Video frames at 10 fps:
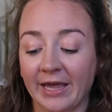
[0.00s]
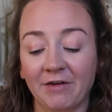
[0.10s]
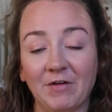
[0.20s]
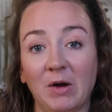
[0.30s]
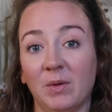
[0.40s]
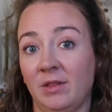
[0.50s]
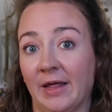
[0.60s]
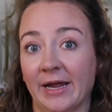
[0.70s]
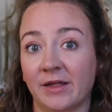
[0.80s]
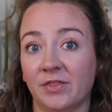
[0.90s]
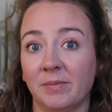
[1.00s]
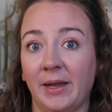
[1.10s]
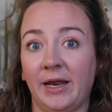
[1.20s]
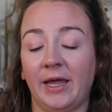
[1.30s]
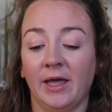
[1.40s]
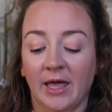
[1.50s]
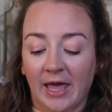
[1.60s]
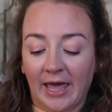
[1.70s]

if I would like the mini,